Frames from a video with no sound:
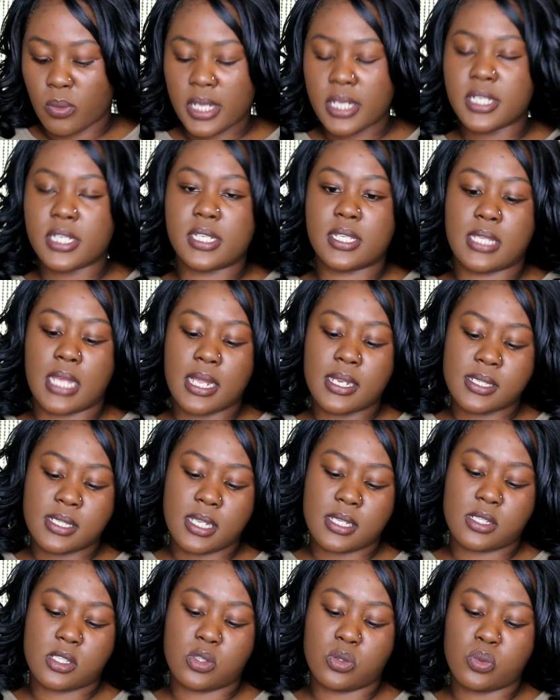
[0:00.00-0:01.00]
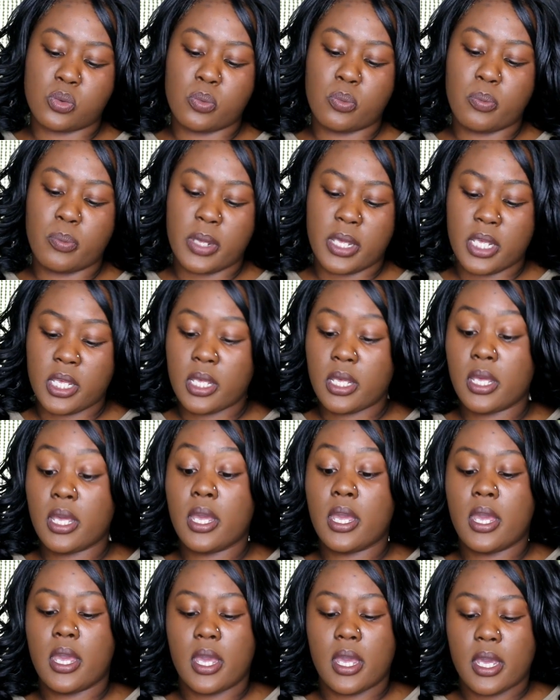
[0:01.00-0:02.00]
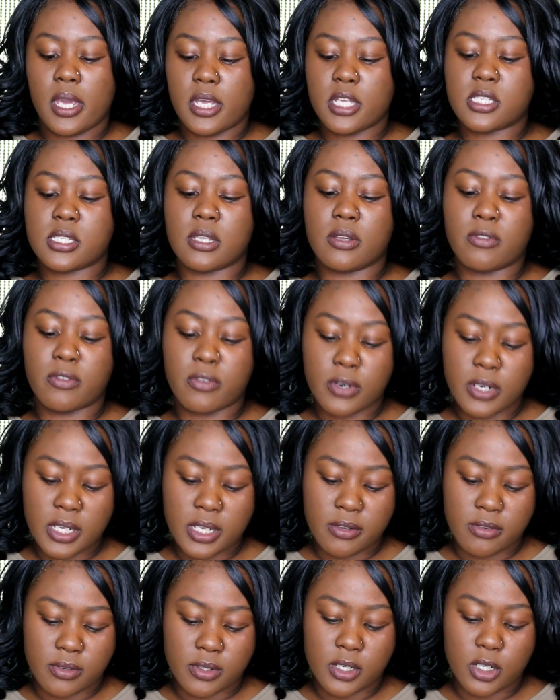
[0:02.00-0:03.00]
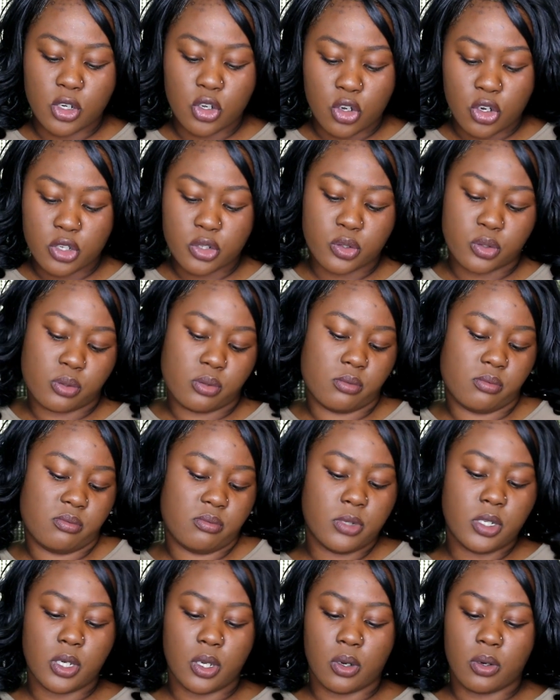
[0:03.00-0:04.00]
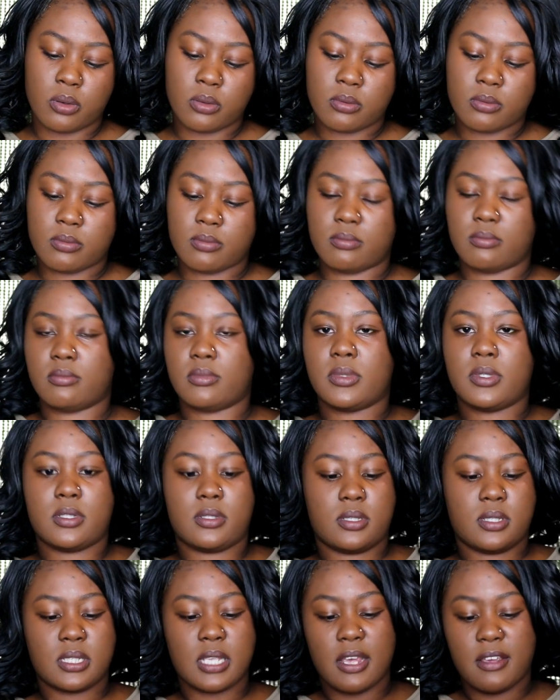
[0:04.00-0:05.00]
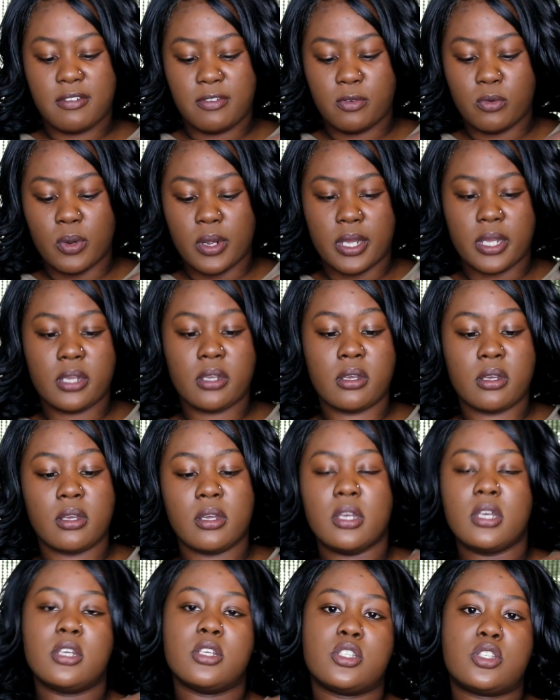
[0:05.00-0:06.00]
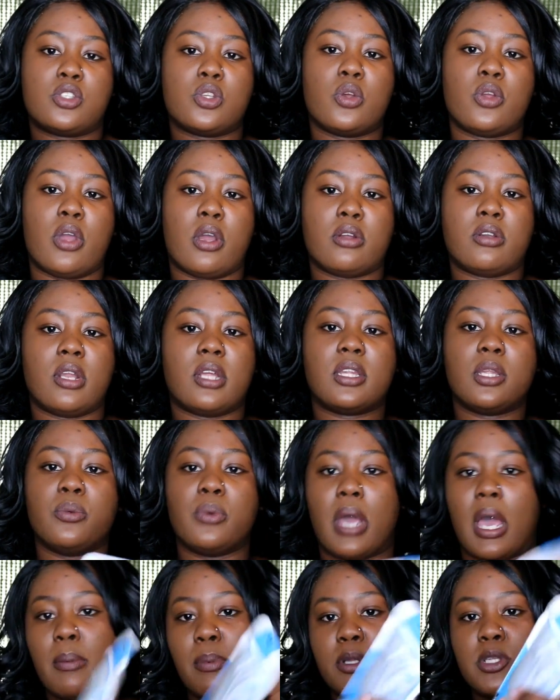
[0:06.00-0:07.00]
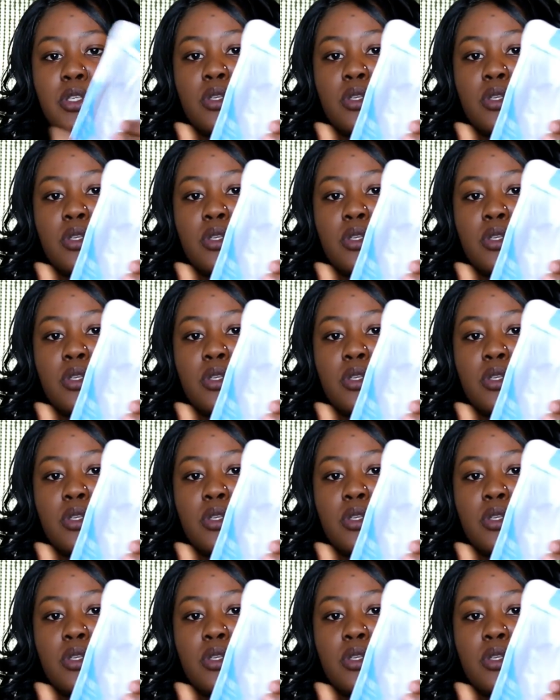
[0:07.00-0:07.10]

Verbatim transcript: way he sends it to me, it's a really, really good, you know, safe way. So your, nothing will happen